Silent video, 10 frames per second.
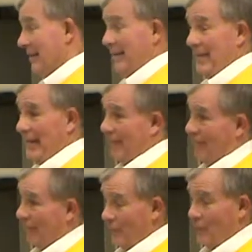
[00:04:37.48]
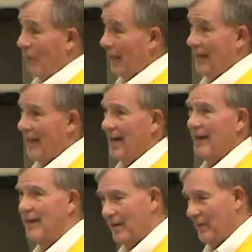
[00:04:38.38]
That really kind of
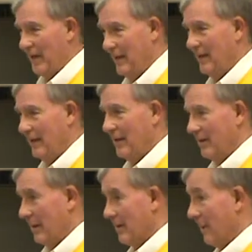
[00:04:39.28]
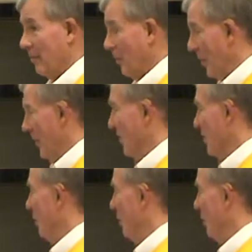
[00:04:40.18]
hit me. I said, really? So